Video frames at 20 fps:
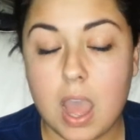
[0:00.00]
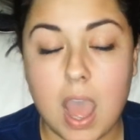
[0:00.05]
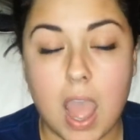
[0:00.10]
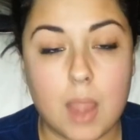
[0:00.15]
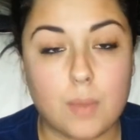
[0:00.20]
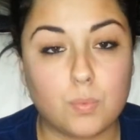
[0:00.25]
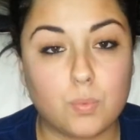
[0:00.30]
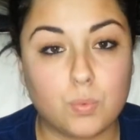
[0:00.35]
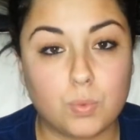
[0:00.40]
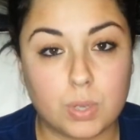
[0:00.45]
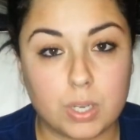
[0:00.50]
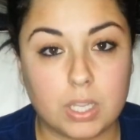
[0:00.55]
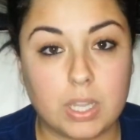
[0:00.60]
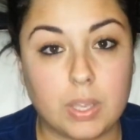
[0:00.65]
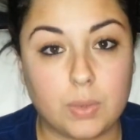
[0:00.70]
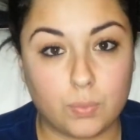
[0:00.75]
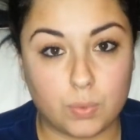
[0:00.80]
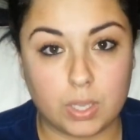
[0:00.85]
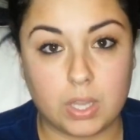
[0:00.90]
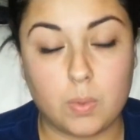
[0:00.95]
I
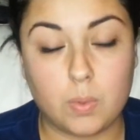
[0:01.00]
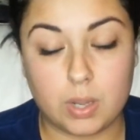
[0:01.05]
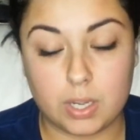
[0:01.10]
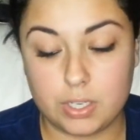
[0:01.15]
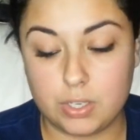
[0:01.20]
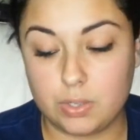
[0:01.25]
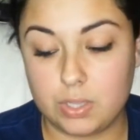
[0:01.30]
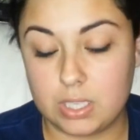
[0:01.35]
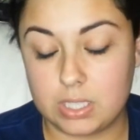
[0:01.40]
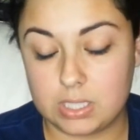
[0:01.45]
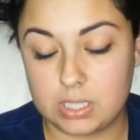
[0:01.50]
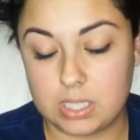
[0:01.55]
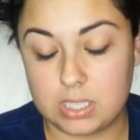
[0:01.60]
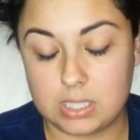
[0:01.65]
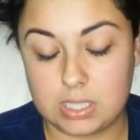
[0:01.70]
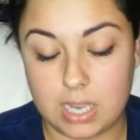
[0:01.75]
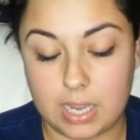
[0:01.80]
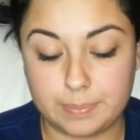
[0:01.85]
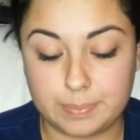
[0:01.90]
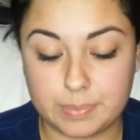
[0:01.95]
really, really want to do this
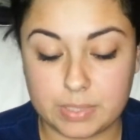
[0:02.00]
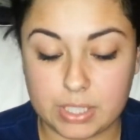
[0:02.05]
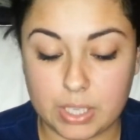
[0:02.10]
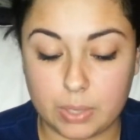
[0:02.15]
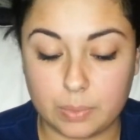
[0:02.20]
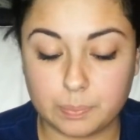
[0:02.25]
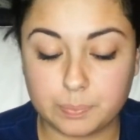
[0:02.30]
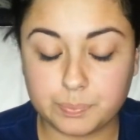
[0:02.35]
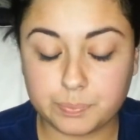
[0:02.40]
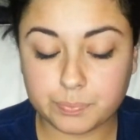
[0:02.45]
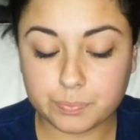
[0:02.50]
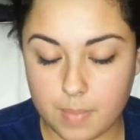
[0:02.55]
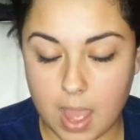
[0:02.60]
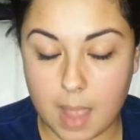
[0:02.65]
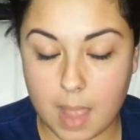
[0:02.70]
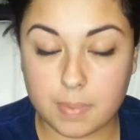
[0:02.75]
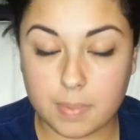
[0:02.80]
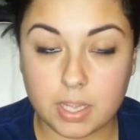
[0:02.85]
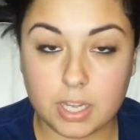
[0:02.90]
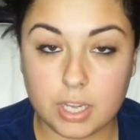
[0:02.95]
this time. So
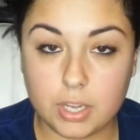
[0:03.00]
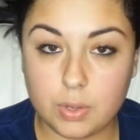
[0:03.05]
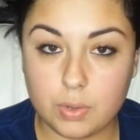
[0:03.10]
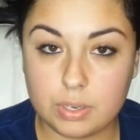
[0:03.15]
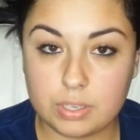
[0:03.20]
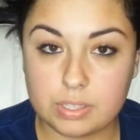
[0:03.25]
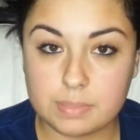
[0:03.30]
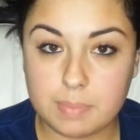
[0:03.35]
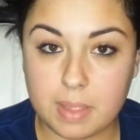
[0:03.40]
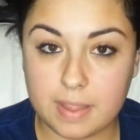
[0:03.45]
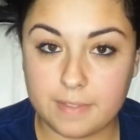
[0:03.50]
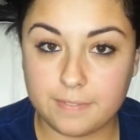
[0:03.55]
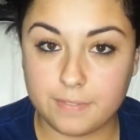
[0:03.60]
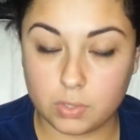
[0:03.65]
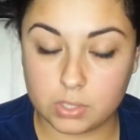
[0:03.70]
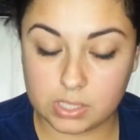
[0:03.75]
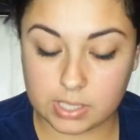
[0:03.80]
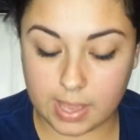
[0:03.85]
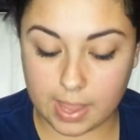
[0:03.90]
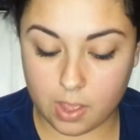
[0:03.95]
I'm going to use my
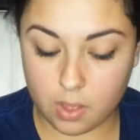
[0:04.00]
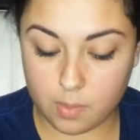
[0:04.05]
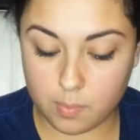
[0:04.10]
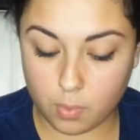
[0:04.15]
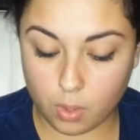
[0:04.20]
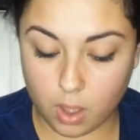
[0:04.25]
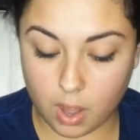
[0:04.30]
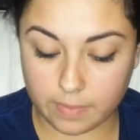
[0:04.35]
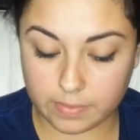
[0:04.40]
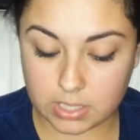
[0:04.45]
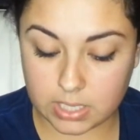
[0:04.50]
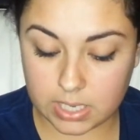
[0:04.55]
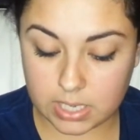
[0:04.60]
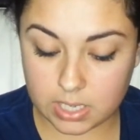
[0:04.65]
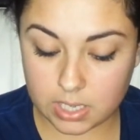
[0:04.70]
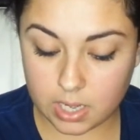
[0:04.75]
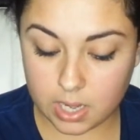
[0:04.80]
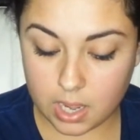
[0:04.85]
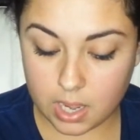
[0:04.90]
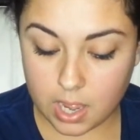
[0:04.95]
food scale more
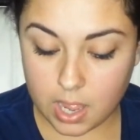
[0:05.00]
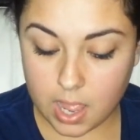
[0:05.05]
often.